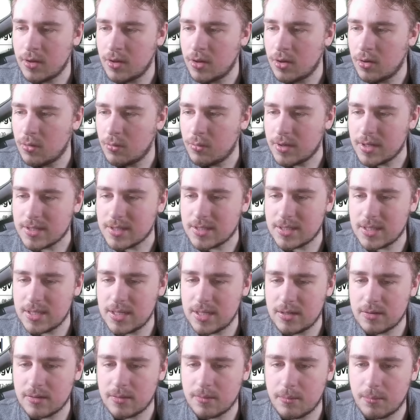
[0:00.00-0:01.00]
We can
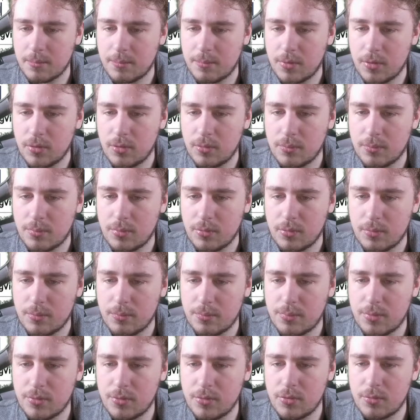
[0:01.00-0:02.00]
see boom,
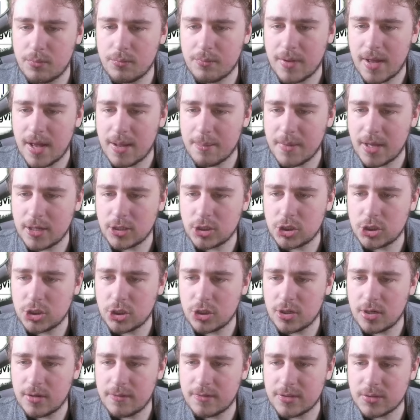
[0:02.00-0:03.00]
boom, boom. I'm not
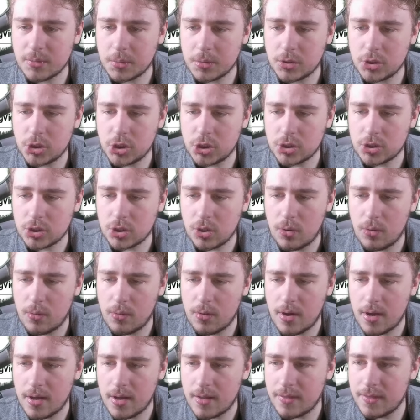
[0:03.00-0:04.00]
sure if it's going to
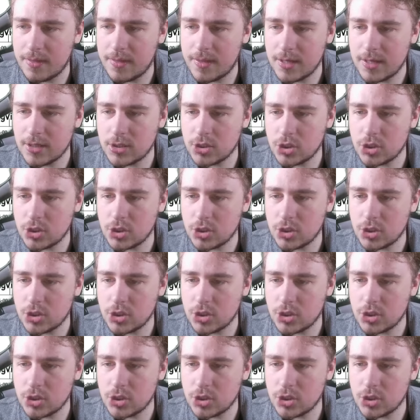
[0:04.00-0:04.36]
show on this